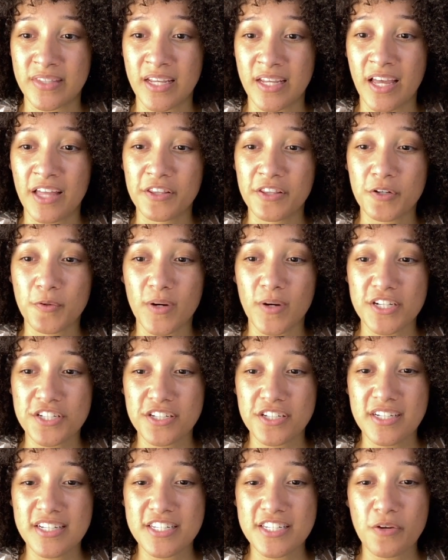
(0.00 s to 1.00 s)
The question
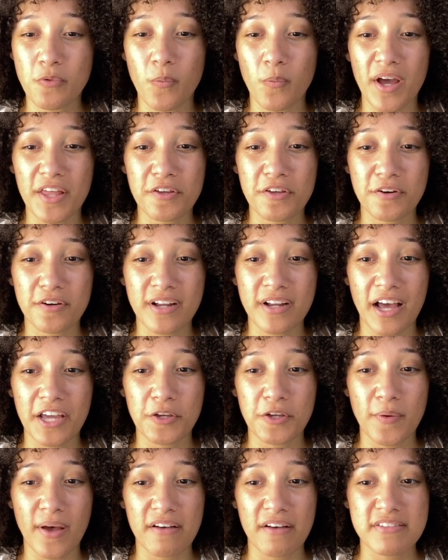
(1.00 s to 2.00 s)
isn't whether or not you
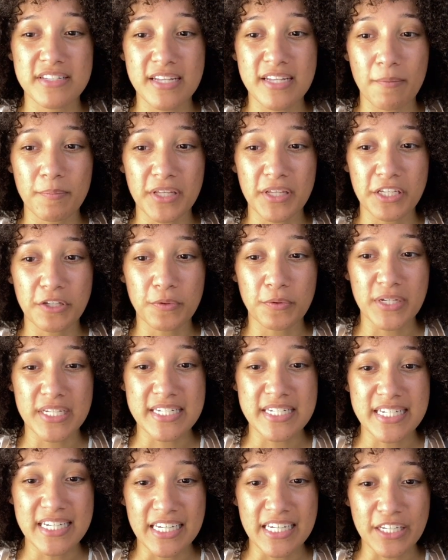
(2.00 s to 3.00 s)
have something you can
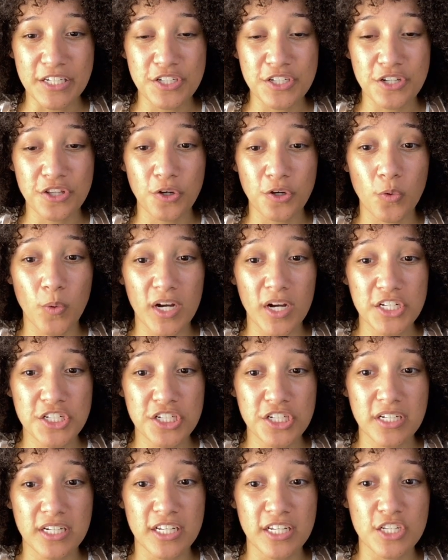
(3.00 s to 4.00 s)
teach. The
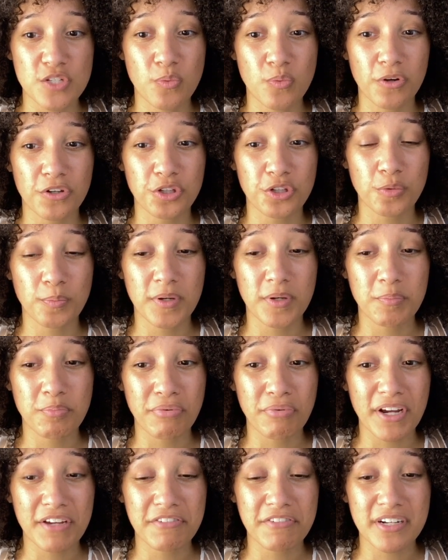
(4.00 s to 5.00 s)
question is, will you be
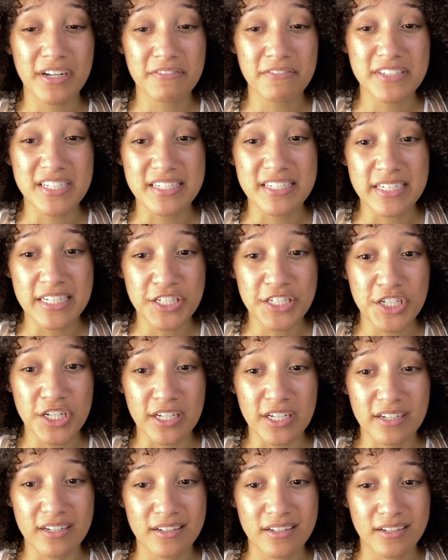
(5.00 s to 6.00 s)
brave enough to teach it?
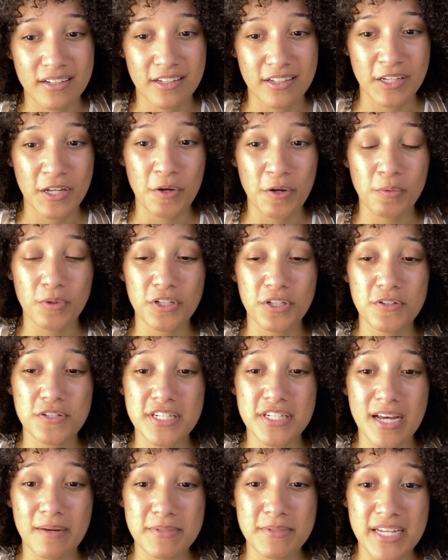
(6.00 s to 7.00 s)
Will you
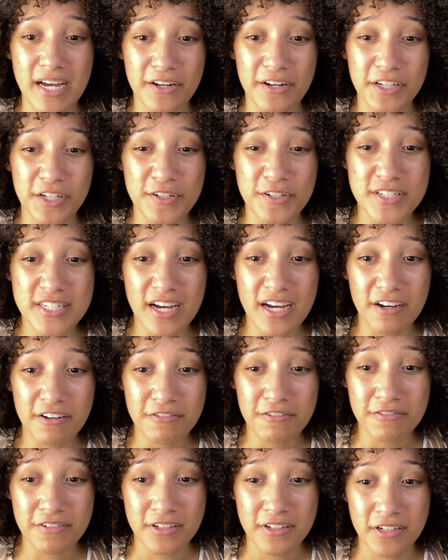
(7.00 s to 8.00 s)
stop doubting yourself?
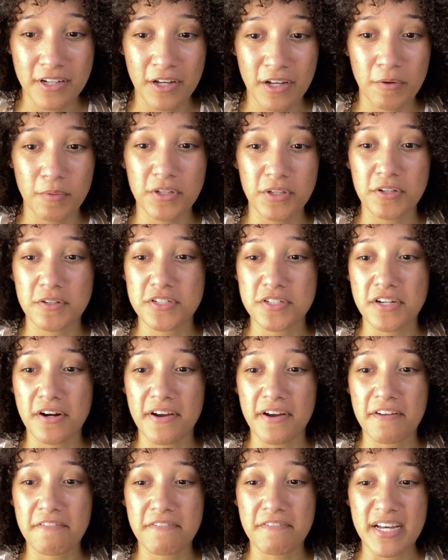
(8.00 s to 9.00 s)
Will you start
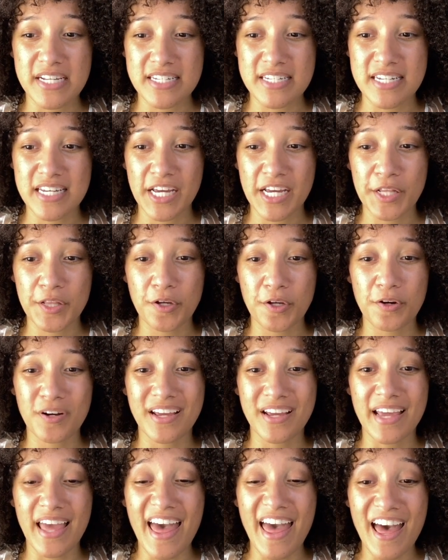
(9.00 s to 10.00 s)
investing and learning
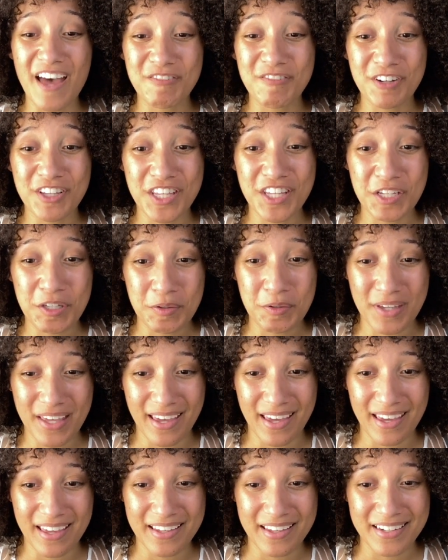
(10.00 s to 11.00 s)
everything you
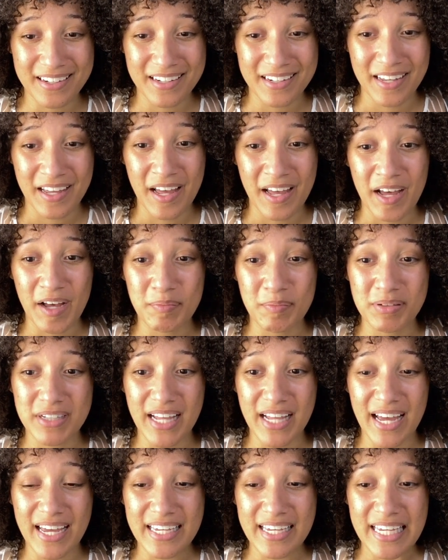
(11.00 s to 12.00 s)
can,
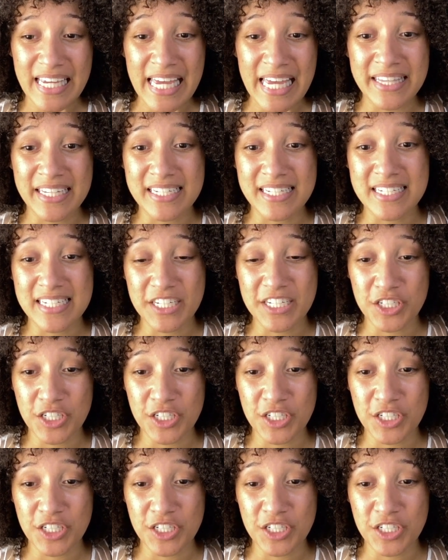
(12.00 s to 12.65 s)
applying it and then teaching